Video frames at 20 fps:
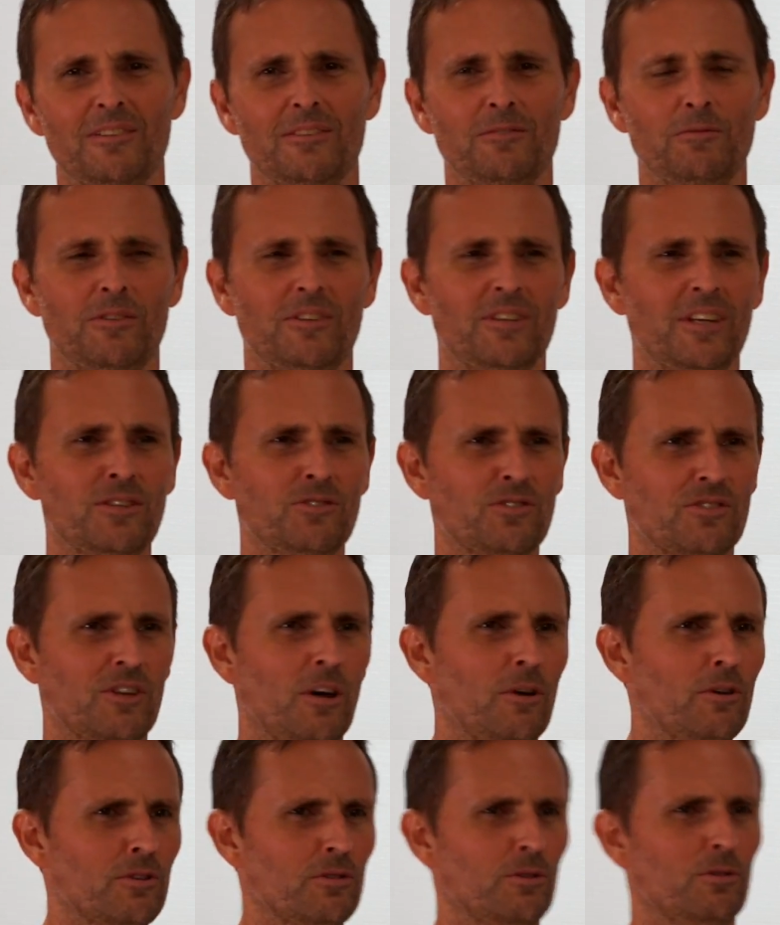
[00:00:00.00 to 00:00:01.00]
these
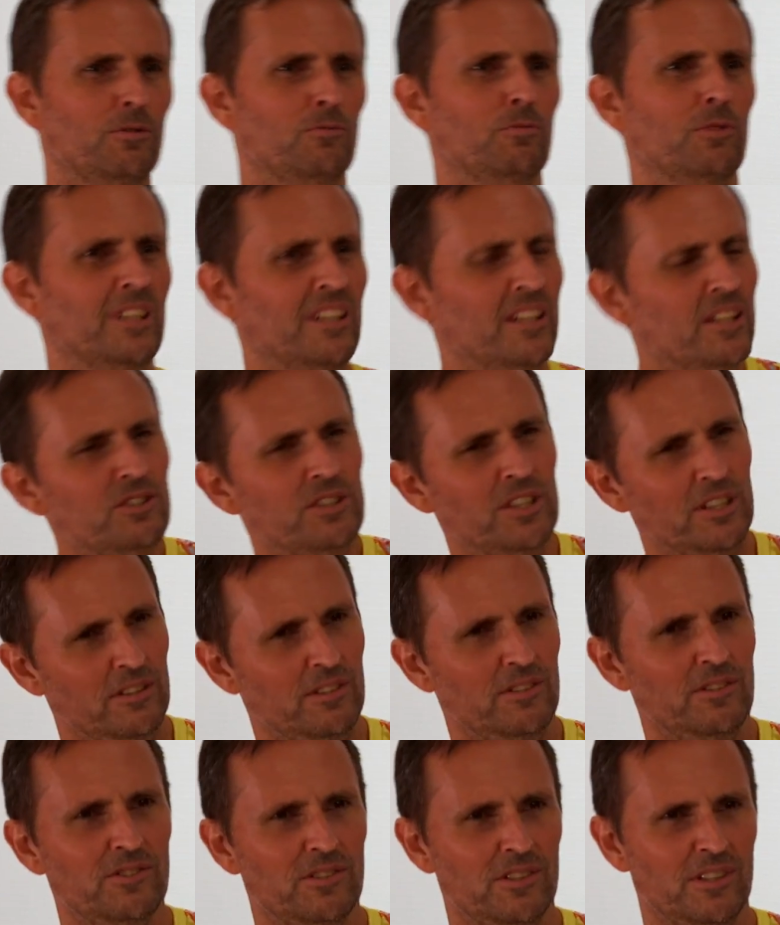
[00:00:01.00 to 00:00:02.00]
so-called
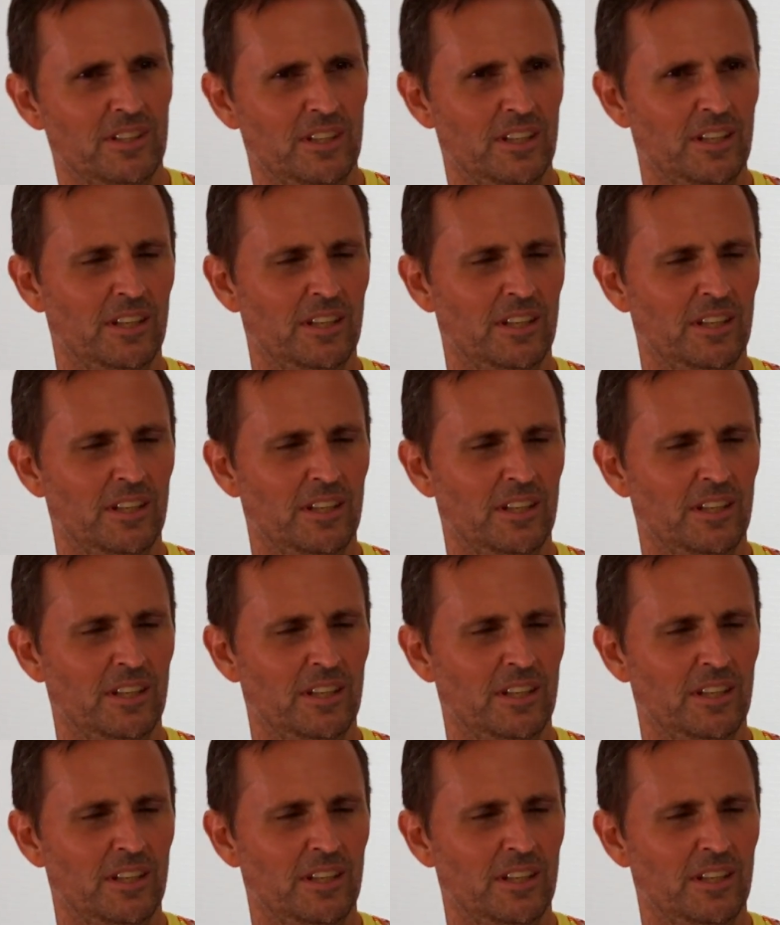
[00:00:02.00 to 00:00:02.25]
religions